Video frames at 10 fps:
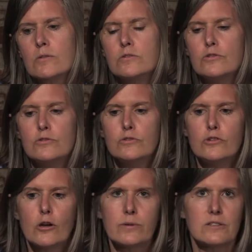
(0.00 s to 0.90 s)

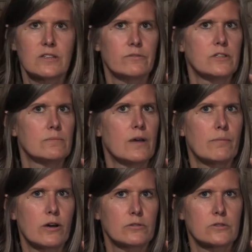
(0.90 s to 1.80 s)
nobody's given the
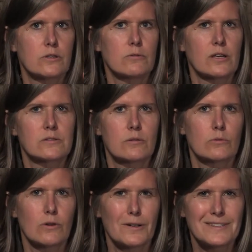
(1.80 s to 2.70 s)
memo to the rest of
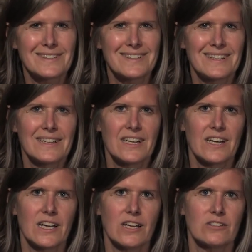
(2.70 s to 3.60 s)
the world.
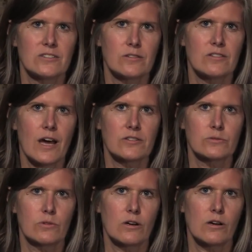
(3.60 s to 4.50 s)
And so
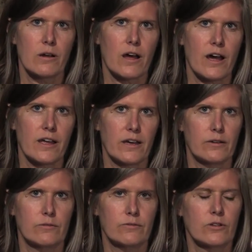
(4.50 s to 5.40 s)
that's where I
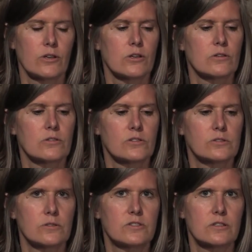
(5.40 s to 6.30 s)
have
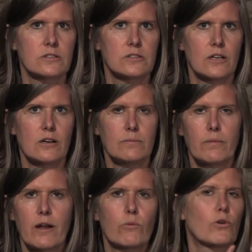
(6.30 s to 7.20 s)
sort of declared
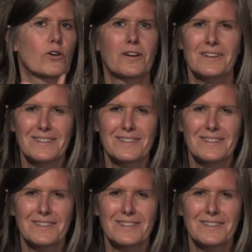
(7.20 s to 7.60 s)
my work